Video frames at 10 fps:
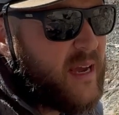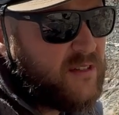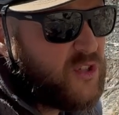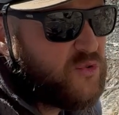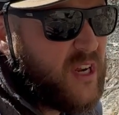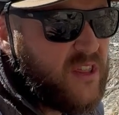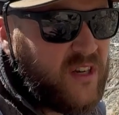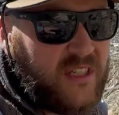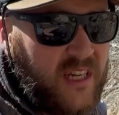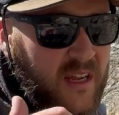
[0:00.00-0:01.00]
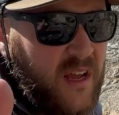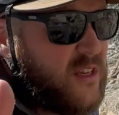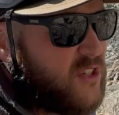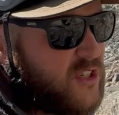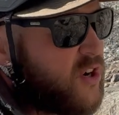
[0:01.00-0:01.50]
I was just really thirsty.
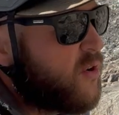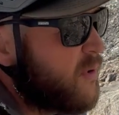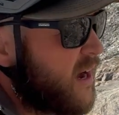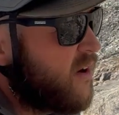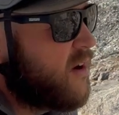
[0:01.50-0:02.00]
So it's going well.